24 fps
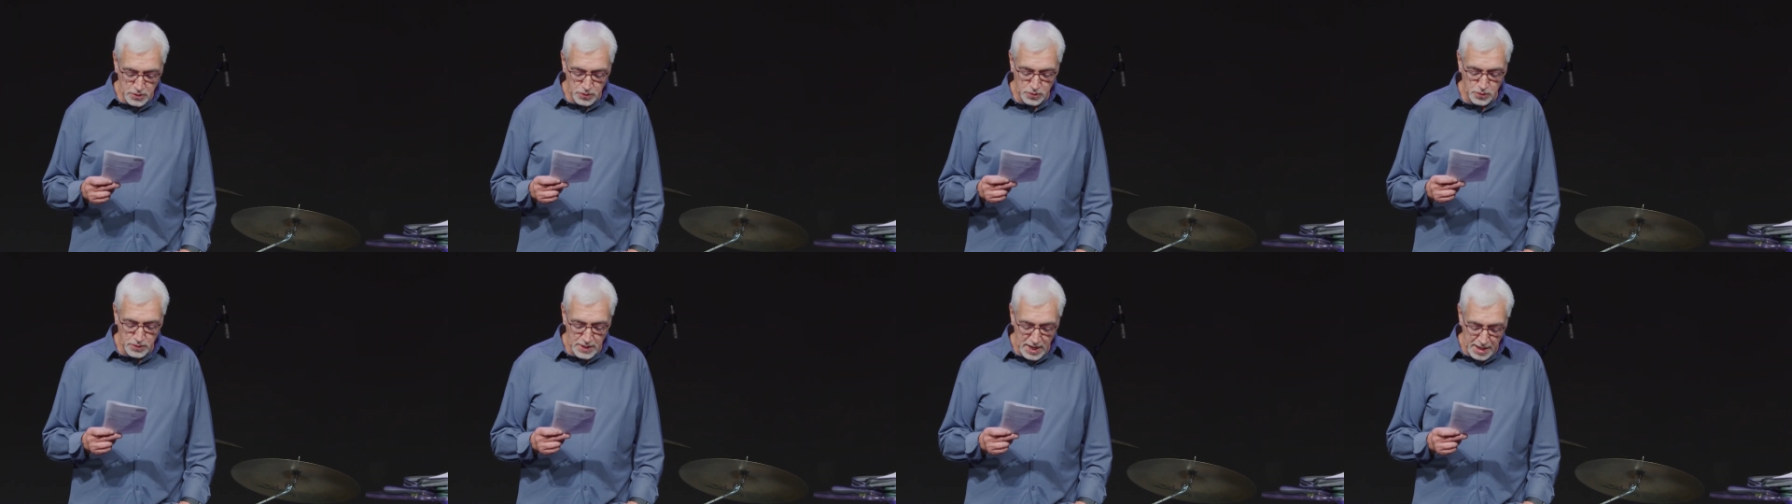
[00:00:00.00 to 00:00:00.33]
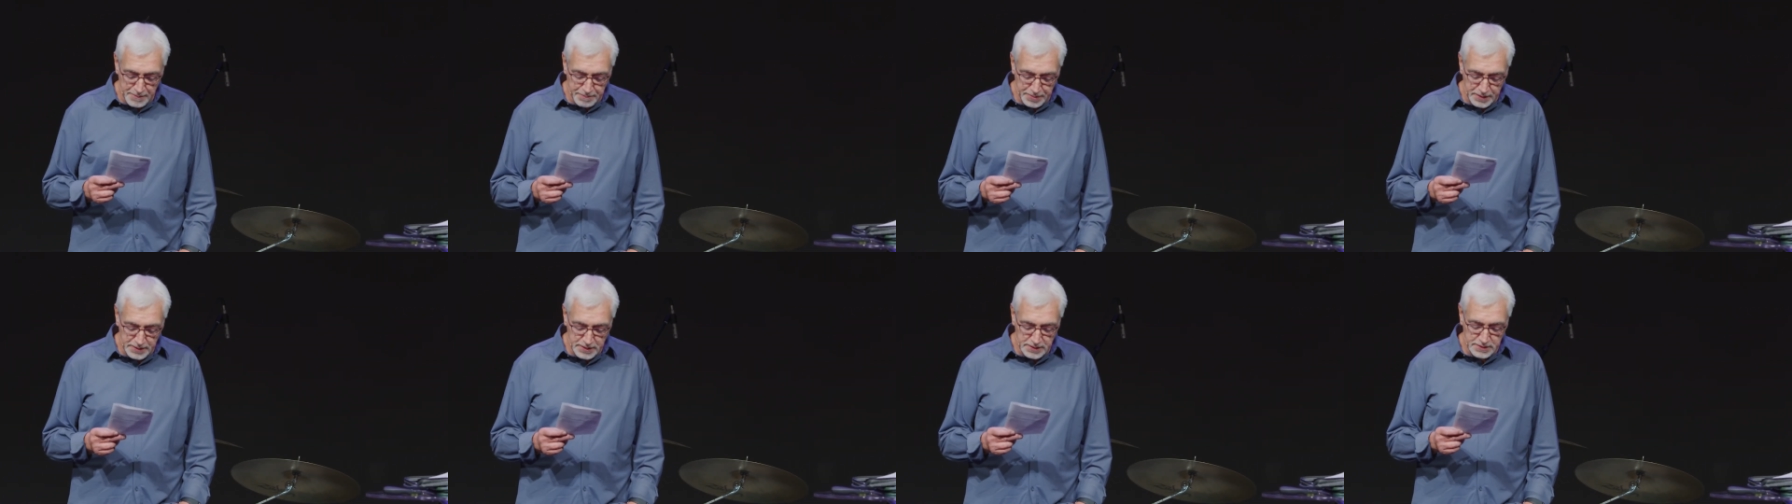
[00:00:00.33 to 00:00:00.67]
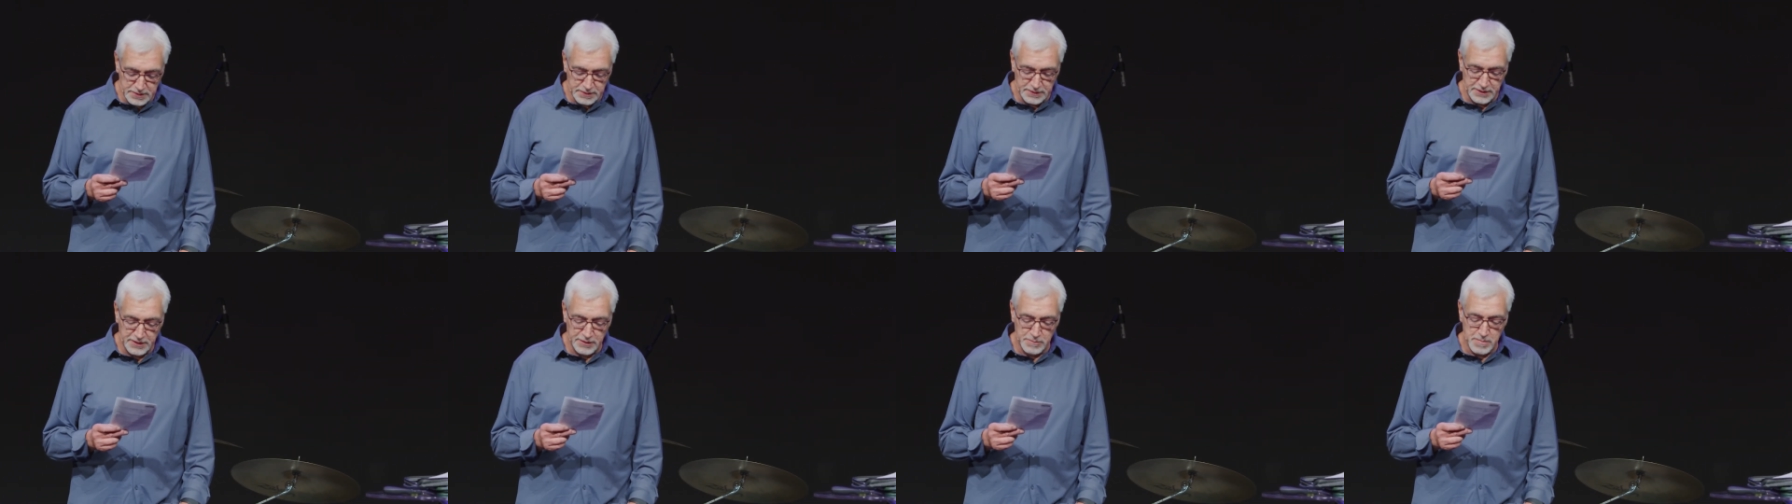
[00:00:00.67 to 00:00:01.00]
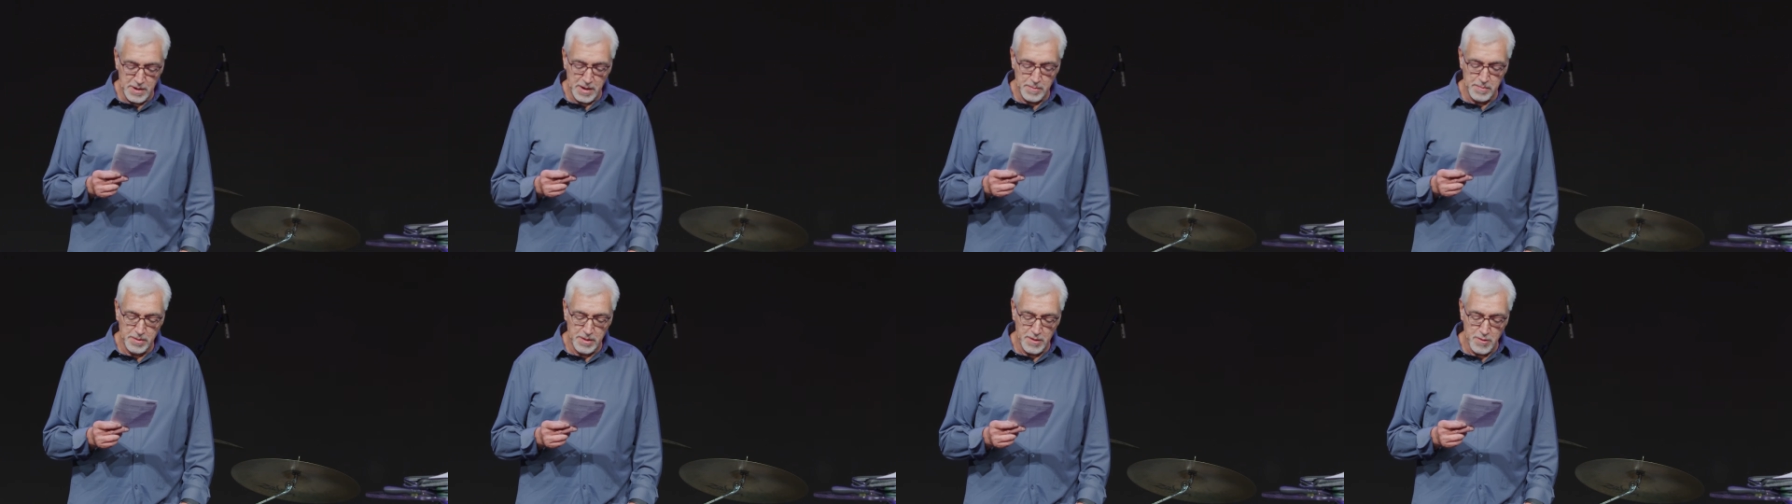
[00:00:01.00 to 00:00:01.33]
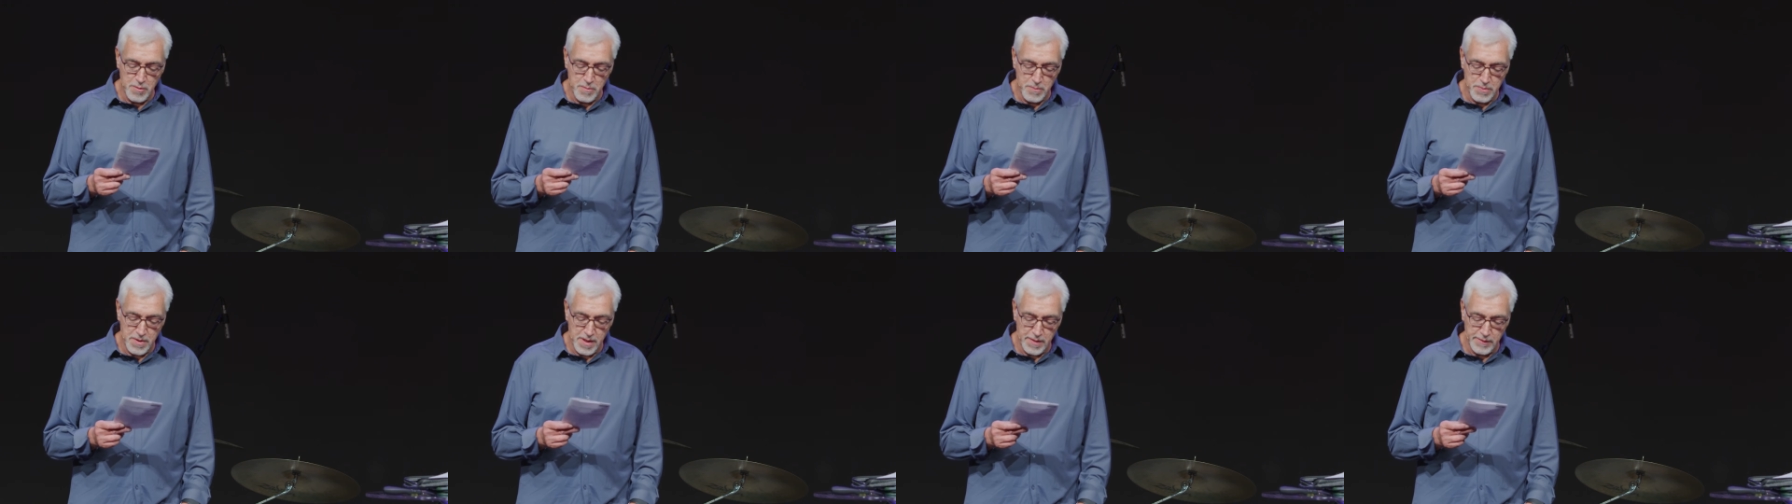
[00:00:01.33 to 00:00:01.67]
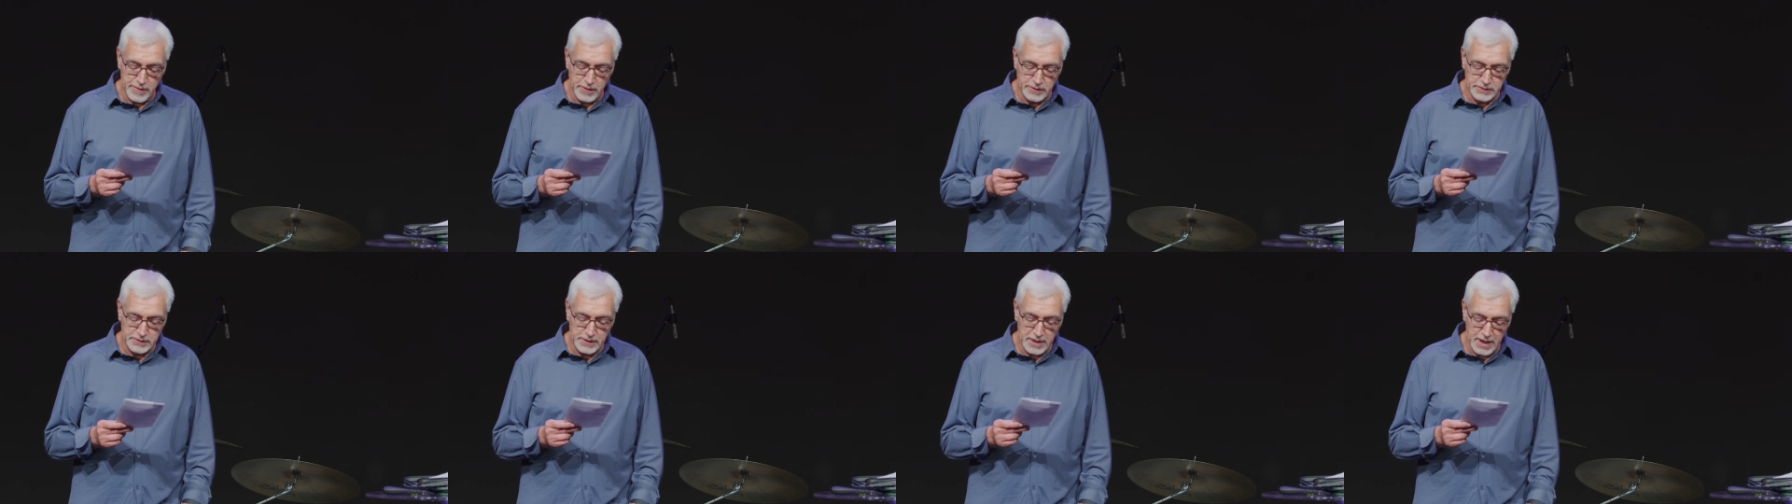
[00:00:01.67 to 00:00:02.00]
Do not be deceived, my beloved
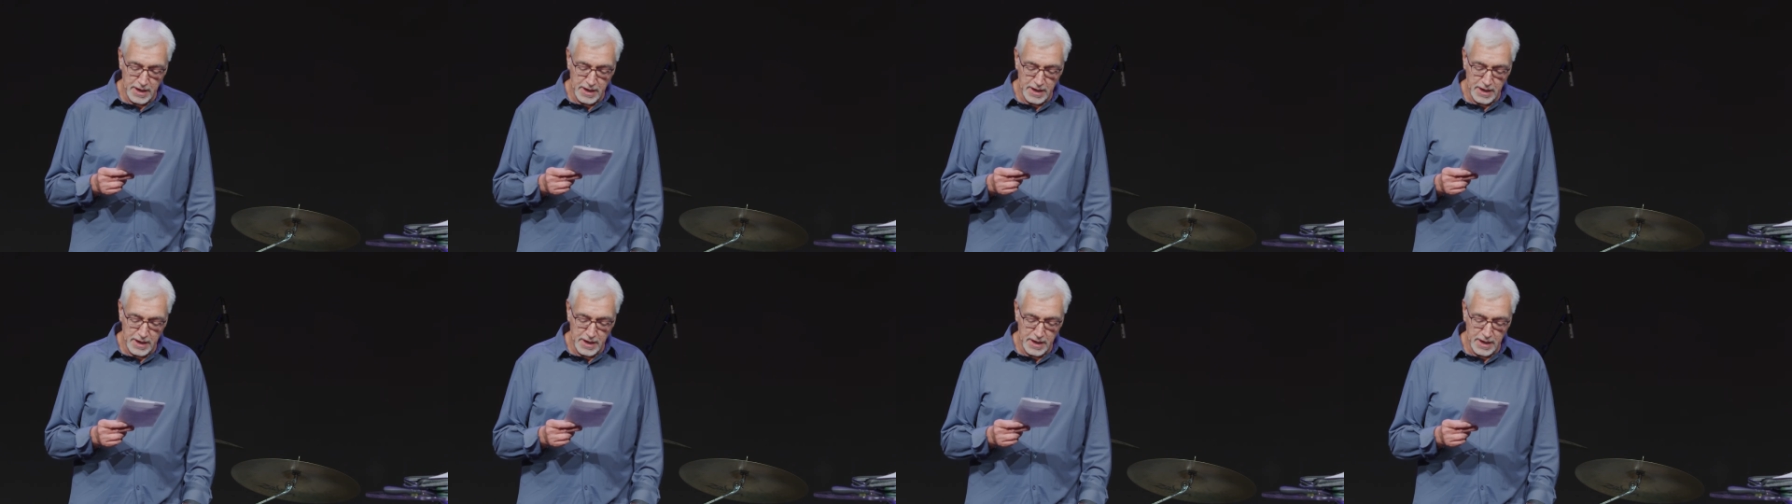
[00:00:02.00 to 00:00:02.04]
brothers.